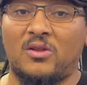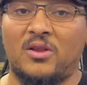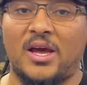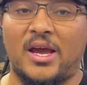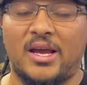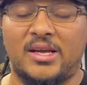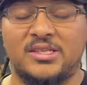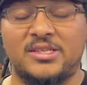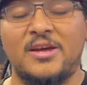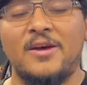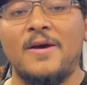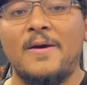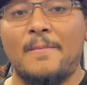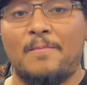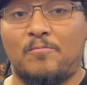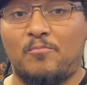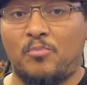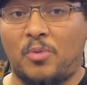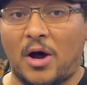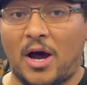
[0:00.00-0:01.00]
lengths,
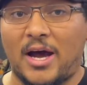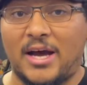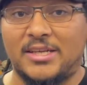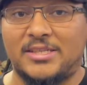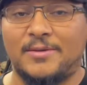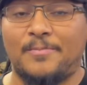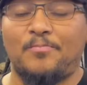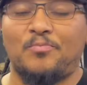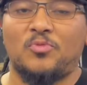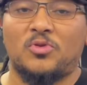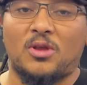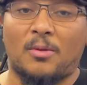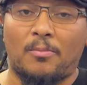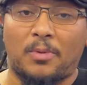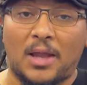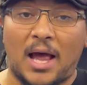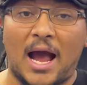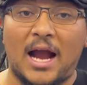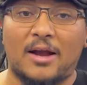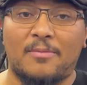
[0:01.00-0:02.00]
but the
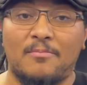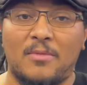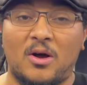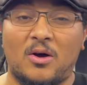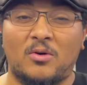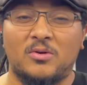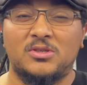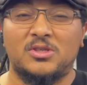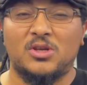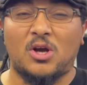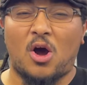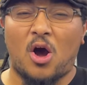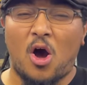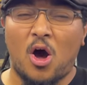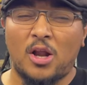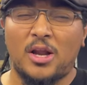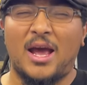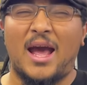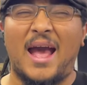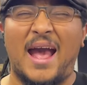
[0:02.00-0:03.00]
black milks,
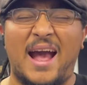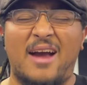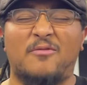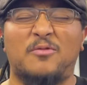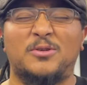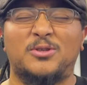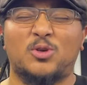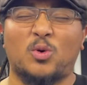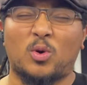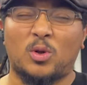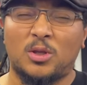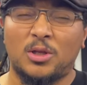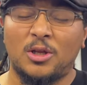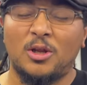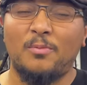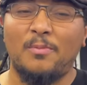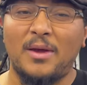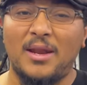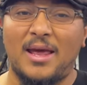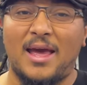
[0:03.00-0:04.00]
on average, are a
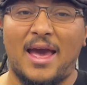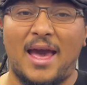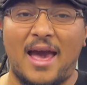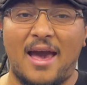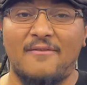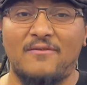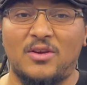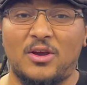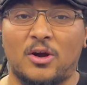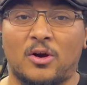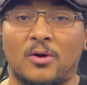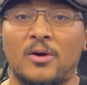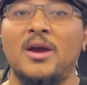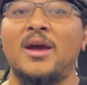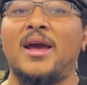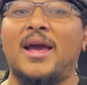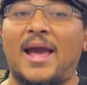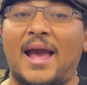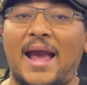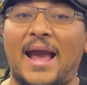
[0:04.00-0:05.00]
little bit heavier
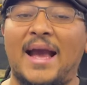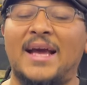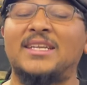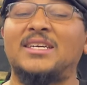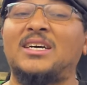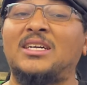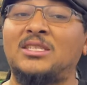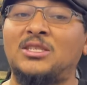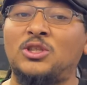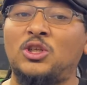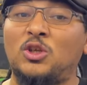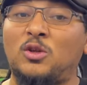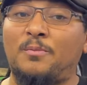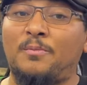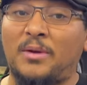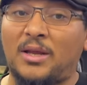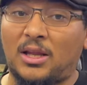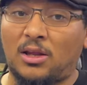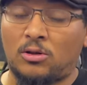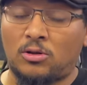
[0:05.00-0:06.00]
and a little
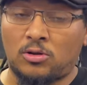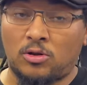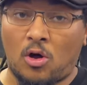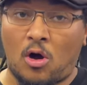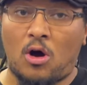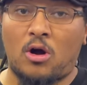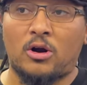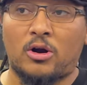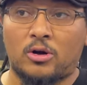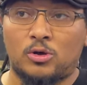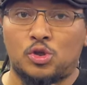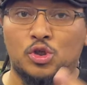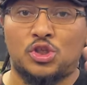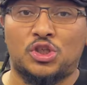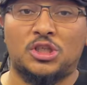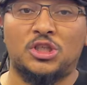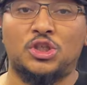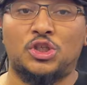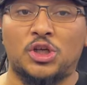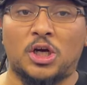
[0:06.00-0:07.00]
bit longer
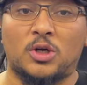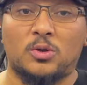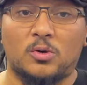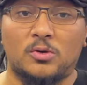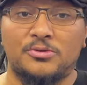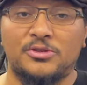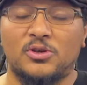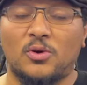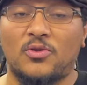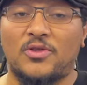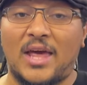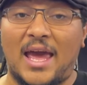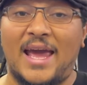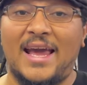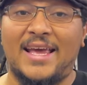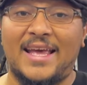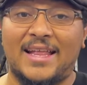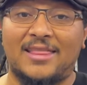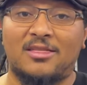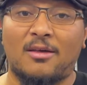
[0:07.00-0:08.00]
just in general, so they
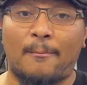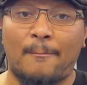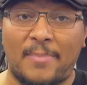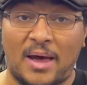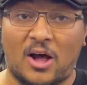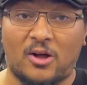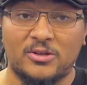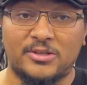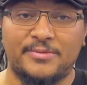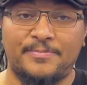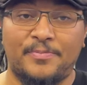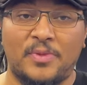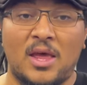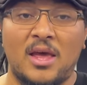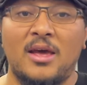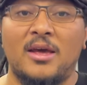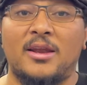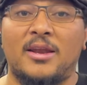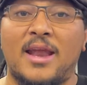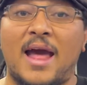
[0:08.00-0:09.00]
get the belt.
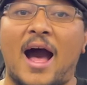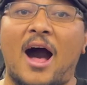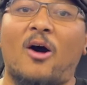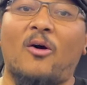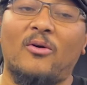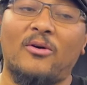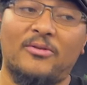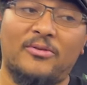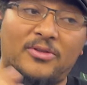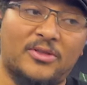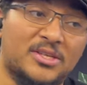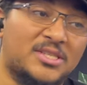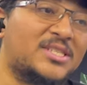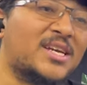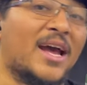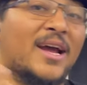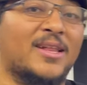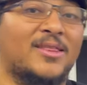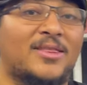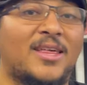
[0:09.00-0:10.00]
Now, the
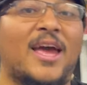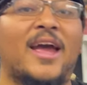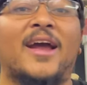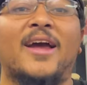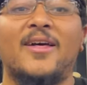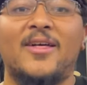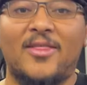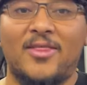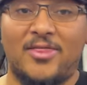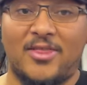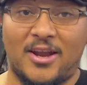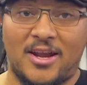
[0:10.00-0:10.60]
second thing, the